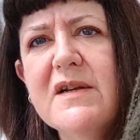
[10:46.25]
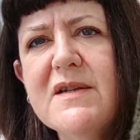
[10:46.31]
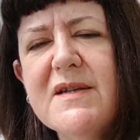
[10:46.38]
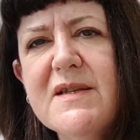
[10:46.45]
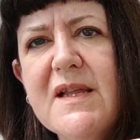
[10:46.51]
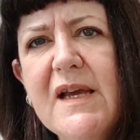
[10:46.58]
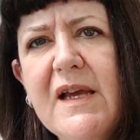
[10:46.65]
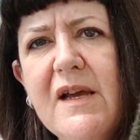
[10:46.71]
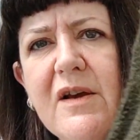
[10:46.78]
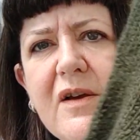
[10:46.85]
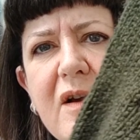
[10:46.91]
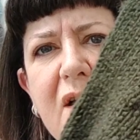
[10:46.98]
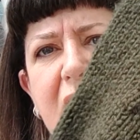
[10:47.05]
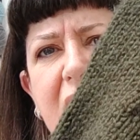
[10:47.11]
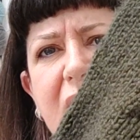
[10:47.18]
that's the
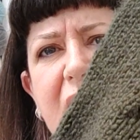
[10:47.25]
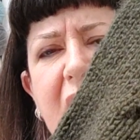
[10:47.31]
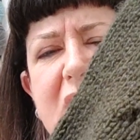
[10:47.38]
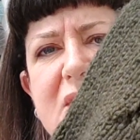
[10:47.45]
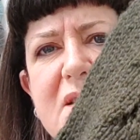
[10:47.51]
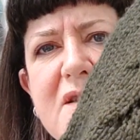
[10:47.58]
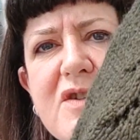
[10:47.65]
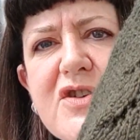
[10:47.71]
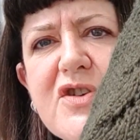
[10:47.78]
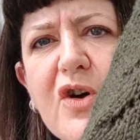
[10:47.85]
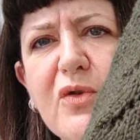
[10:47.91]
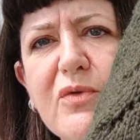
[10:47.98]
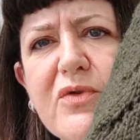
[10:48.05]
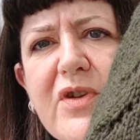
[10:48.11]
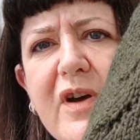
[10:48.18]

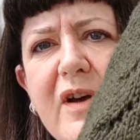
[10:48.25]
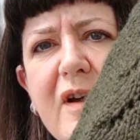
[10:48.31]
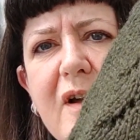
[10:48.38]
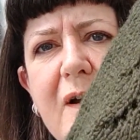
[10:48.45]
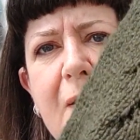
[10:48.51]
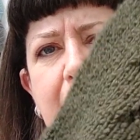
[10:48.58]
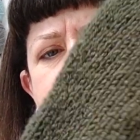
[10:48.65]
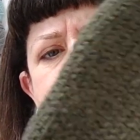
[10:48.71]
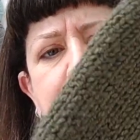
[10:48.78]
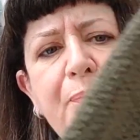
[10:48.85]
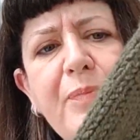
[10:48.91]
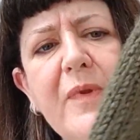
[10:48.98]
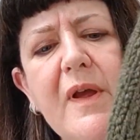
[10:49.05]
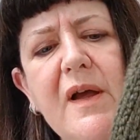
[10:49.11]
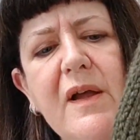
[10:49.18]
shoulder.
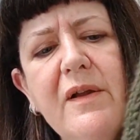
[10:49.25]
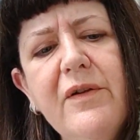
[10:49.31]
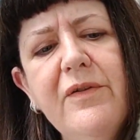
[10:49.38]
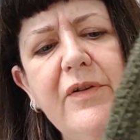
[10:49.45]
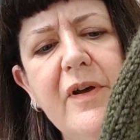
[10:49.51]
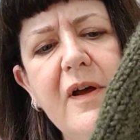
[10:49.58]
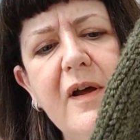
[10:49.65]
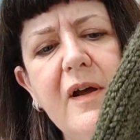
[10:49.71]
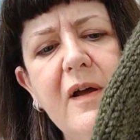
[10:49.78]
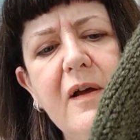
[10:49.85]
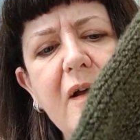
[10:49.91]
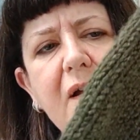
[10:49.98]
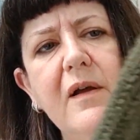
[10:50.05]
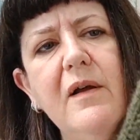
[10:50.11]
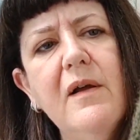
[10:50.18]
And
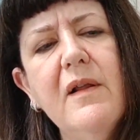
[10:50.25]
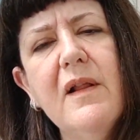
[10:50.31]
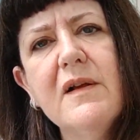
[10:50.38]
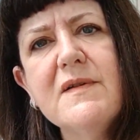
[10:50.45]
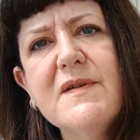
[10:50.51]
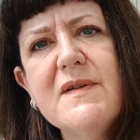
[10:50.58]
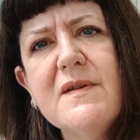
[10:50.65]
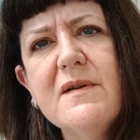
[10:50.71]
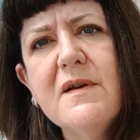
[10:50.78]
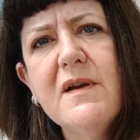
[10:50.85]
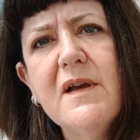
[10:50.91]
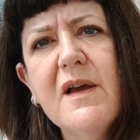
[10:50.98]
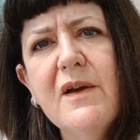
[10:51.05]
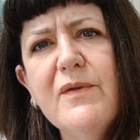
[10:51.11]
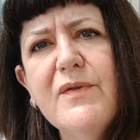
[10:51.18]
that's,
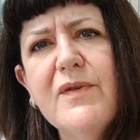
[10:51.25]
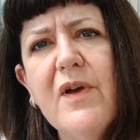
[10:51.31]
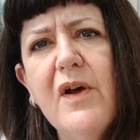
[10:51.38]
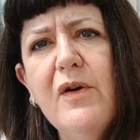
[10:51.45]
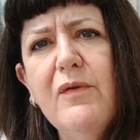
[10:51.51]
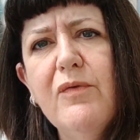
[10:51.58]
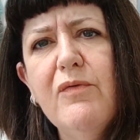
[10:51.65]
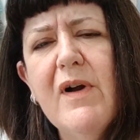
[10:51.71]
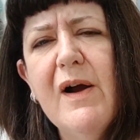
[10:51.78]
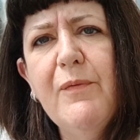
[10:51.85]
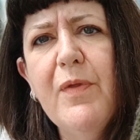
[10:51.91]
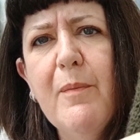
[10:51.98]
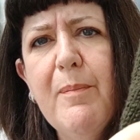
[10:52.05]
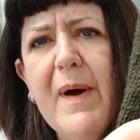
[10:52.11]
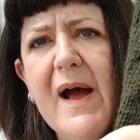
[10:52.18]
it goes
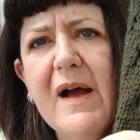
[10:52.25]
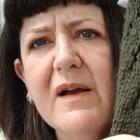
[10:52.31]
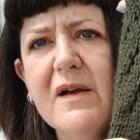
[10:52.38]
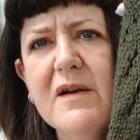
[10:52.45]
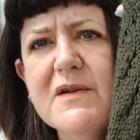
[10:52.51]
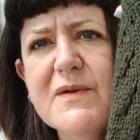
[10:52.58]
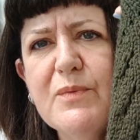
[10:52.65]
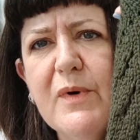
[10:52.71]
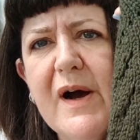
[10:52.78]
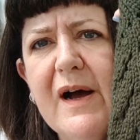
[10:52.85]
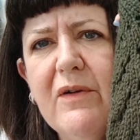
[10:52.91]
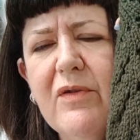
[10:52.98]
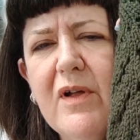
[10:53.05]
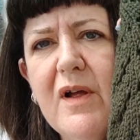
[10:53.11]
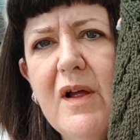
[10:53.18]
around the back as
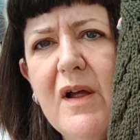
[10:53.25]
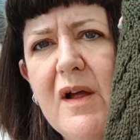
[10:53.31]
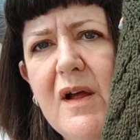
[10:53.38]
well.